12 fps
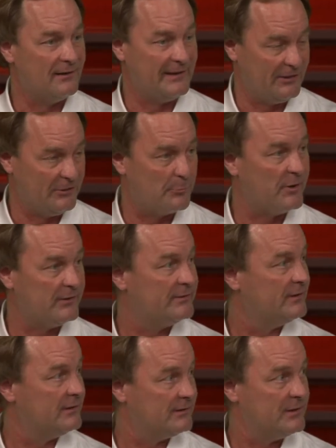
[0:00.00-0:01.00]
in the
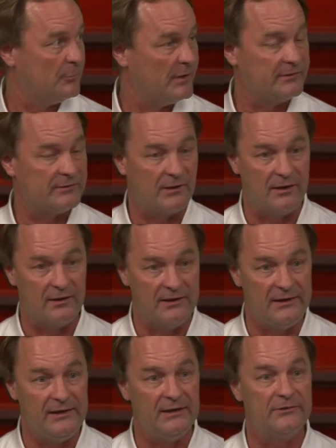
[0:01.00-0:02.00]
president, Tim Escon,
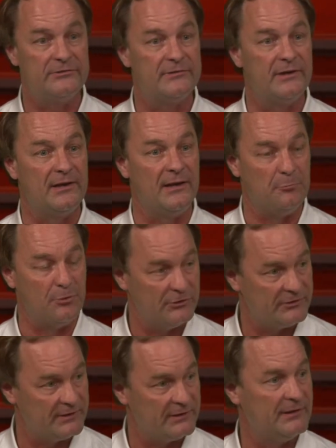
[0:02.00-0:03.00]
leading us and
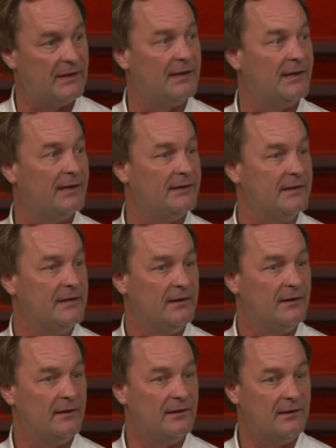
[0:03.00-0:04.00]
pushing
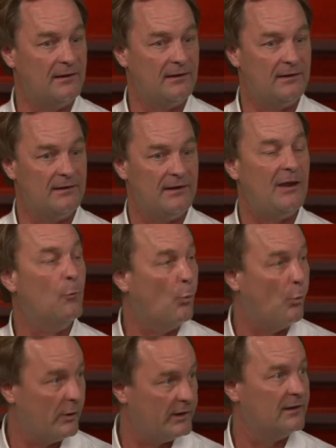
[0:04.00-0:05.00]
and
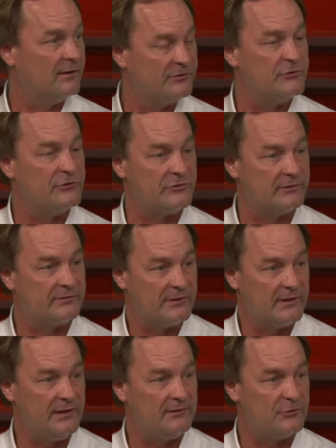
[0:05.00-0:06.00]
wanting us to
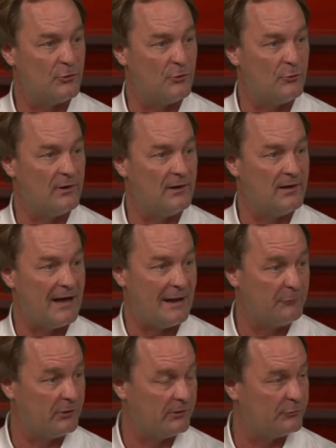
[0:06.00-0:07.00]
succeed. So
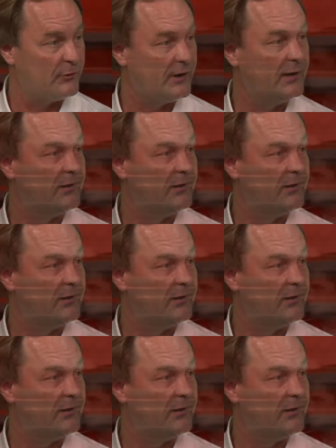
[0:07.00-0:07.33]
I'm going to try